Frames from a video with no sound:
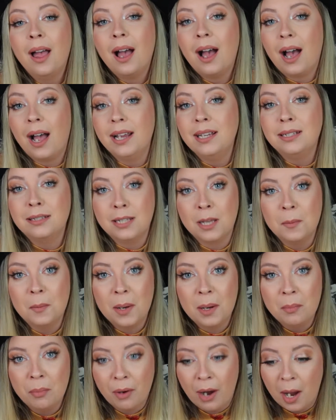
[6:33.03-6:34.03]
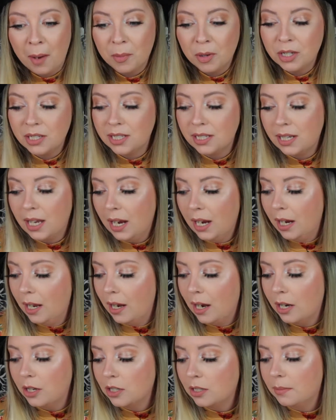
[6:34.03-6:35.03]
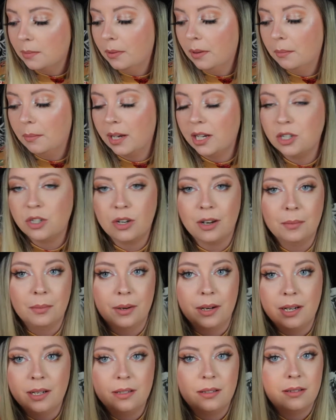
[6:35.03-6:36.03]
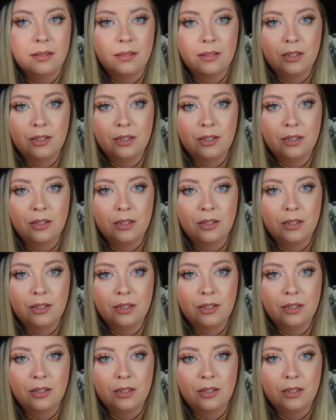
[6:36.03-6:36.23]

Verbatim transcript: I skipped my primer today and I just put my strawberry,